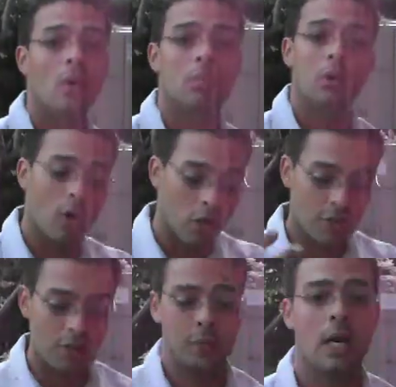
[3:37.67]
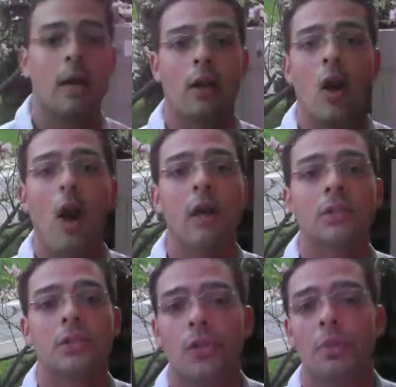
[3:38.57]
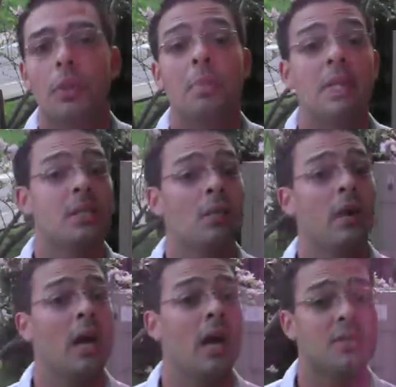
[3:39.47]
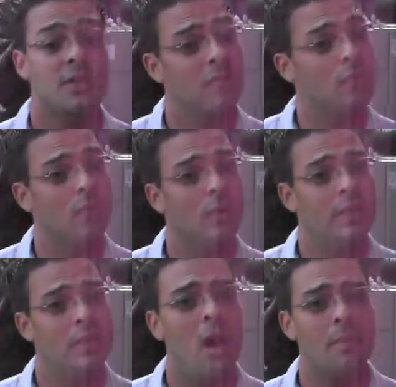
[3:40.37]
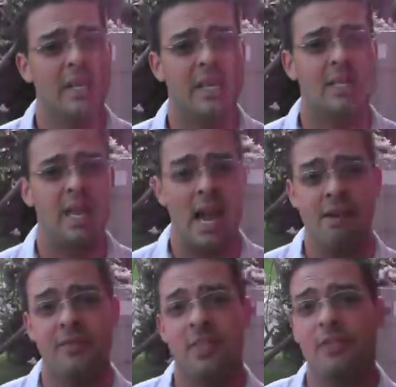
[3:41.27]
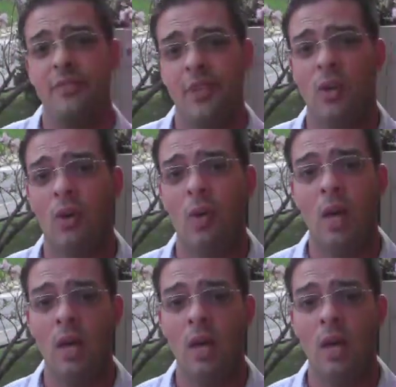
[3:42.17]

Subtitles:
put on some kind of costume and be someone else that they're really not, because they have to feel